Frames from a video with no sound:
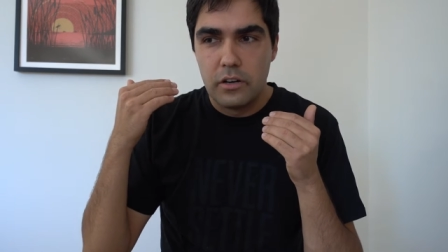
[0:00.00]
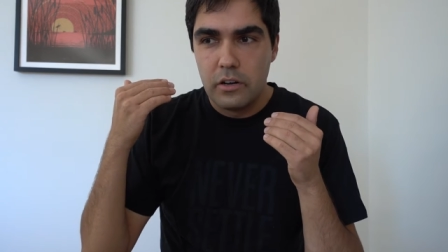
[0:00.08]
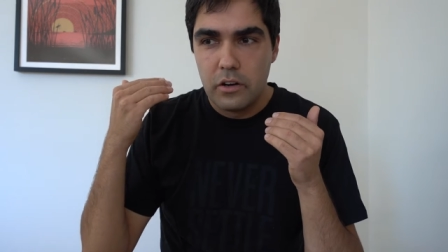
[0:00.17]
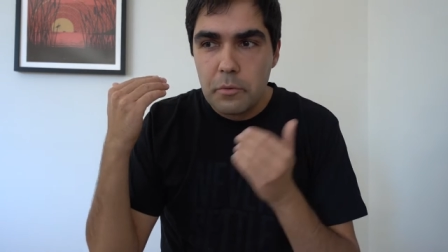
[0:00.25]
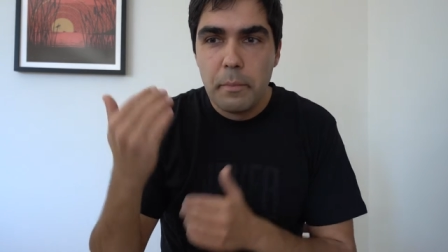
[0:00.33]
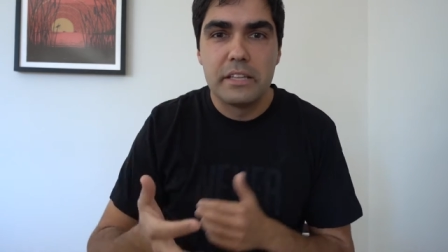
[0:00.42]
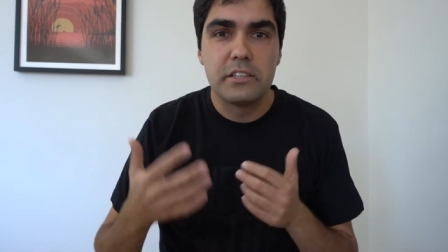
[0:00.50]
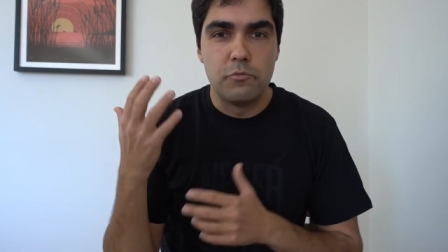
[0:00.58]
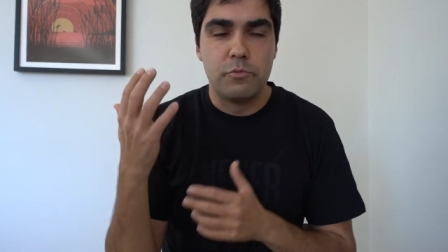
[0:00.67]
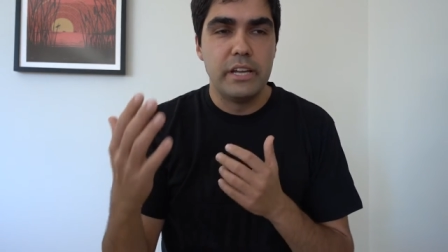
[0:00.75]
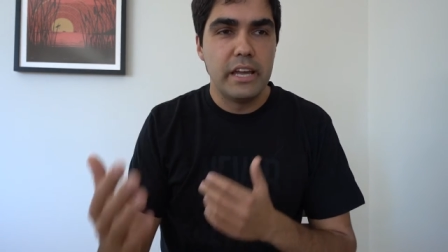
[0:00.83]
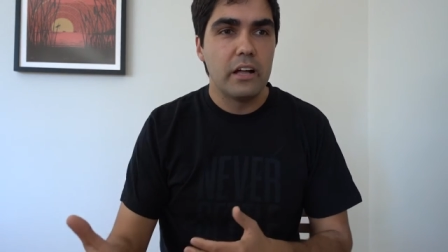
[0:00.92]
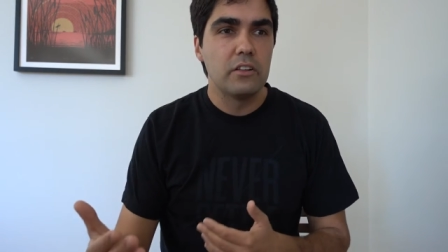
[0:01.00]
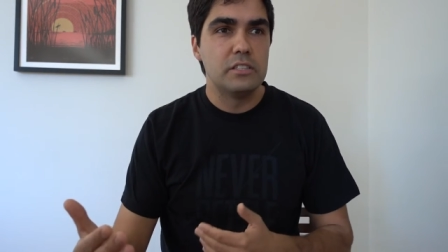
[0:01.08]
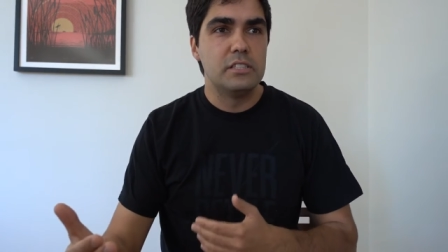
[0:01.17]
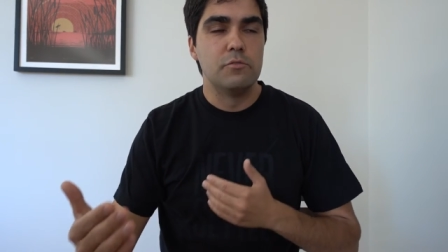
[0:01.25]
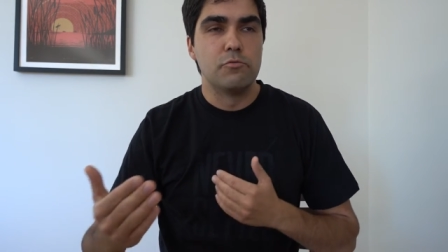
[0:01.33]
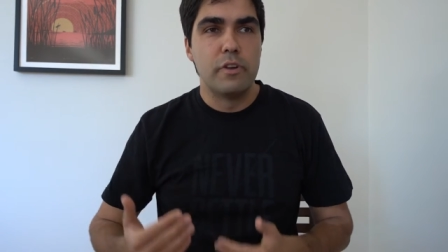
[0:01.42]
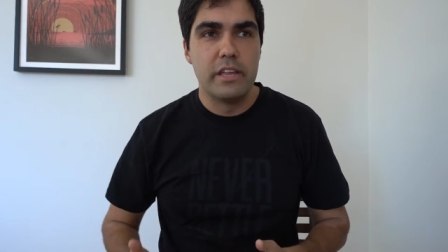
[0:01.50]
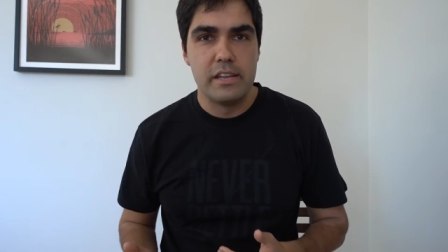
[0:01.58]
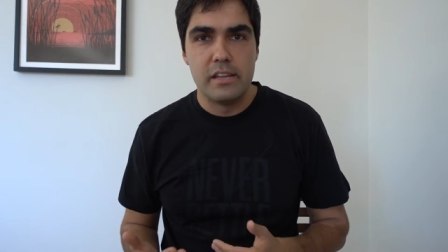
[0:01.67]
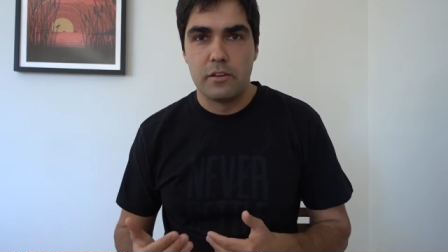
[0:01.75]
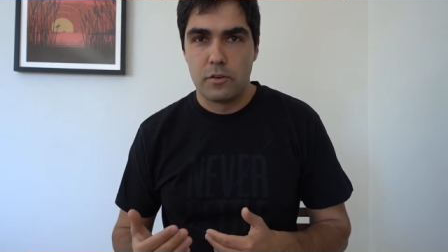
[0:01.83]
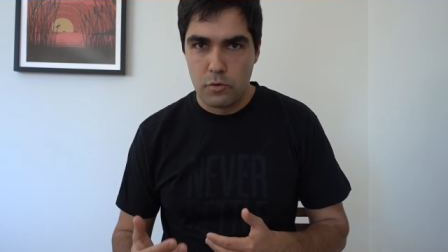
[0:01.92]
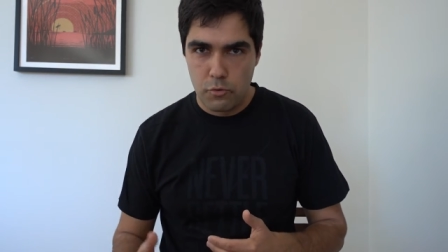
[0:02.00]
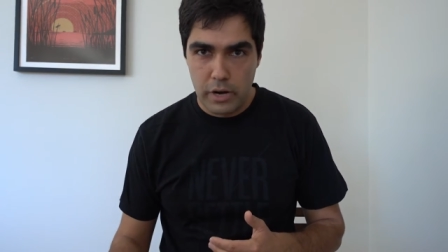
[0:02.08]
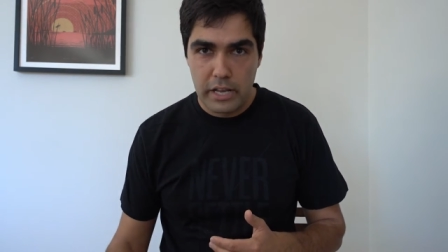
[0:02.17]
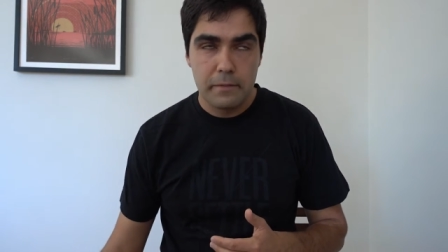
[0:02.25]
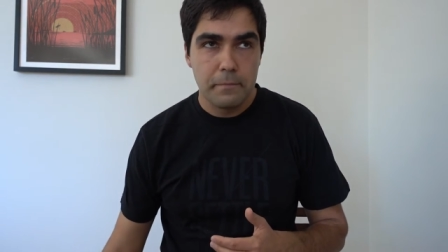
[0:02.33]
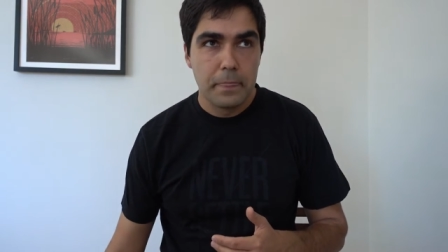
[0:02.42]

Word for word: augmented reality ready, right?